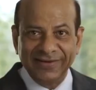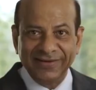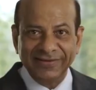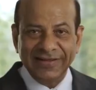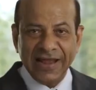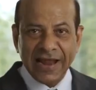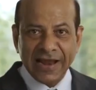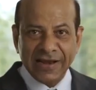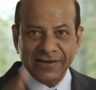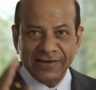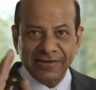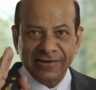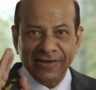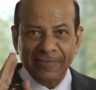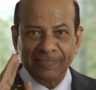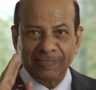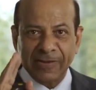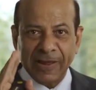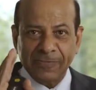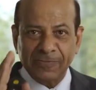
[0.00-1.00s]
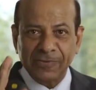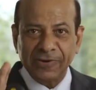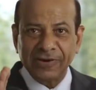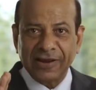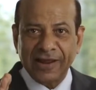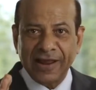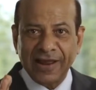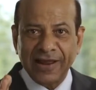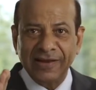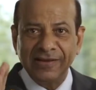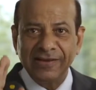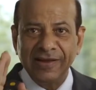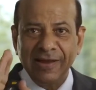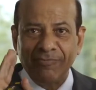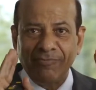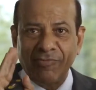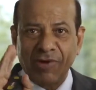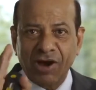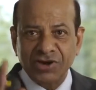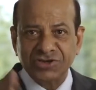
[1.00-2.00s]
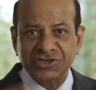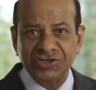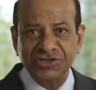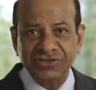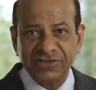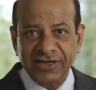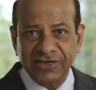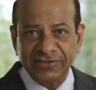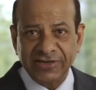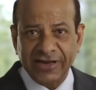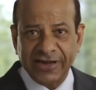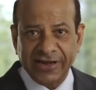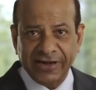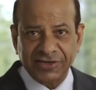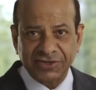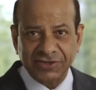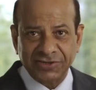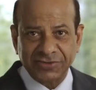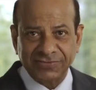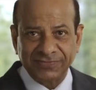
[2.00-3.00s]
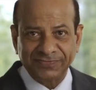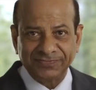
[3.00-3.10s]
Then people can march in that direction.